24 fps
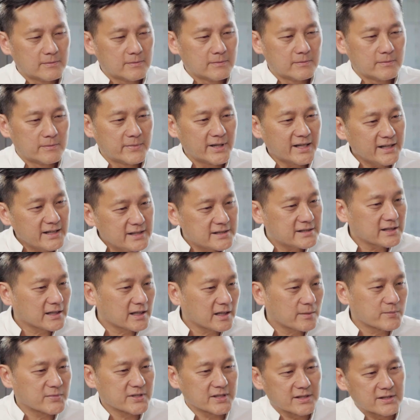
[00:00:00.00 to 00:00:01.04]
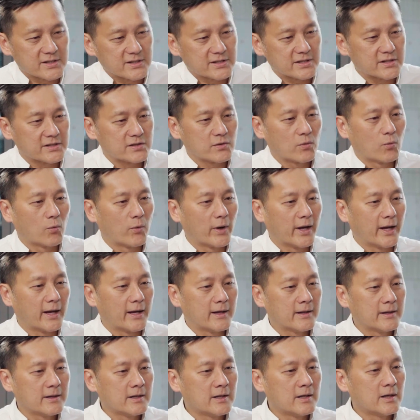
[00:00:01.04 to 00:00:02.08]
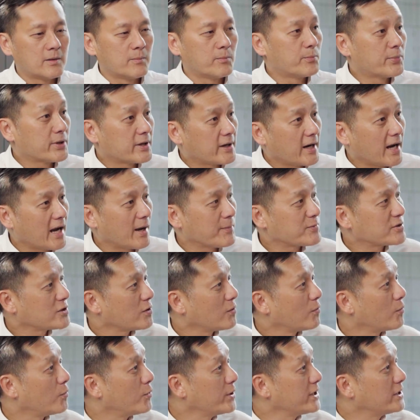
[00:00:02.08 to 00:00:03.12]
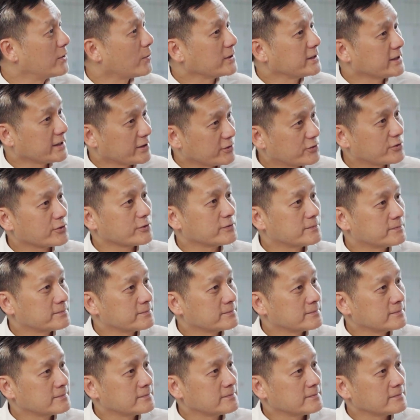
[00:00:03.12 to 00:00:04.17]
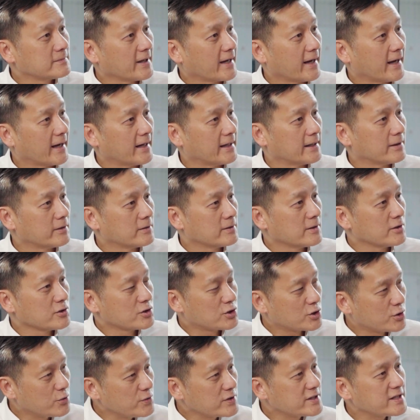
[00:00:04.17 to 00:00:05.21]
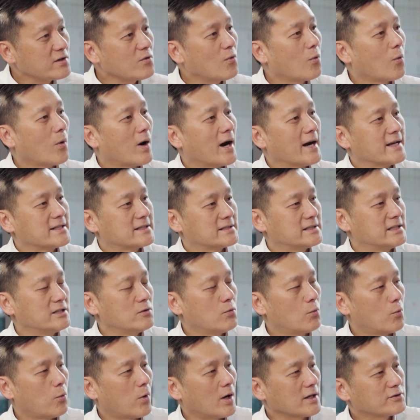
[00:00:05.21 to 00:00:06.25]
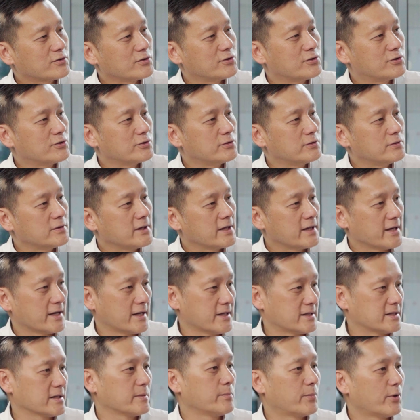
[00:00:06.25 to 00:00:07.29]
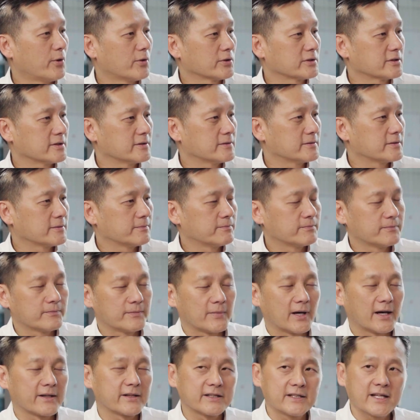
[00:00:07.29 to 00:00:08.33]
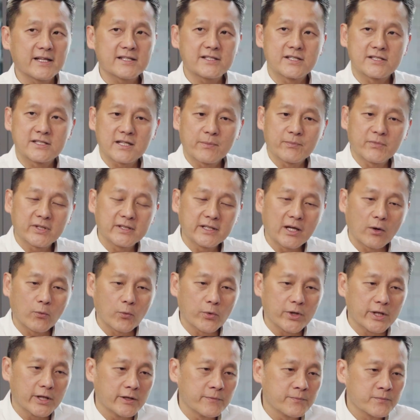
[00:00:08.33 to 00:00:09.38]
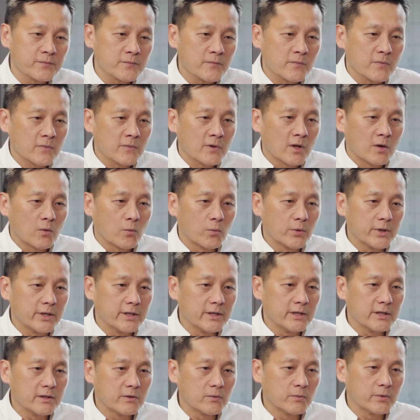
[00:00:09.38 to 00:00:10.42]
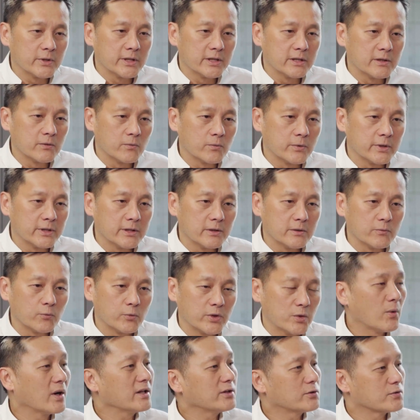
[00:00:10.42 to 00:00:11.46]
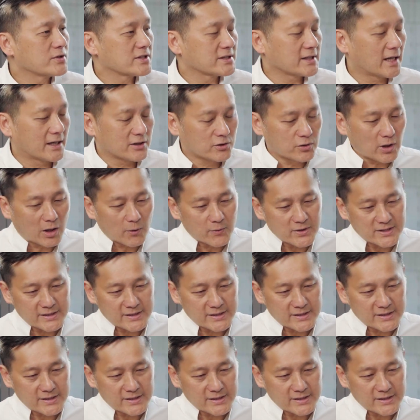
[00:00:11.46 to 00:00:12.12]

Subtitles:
many circumstances where perhaps we don't need to. And choosing wisely what to do is important. I think this is something that we want to start. So I would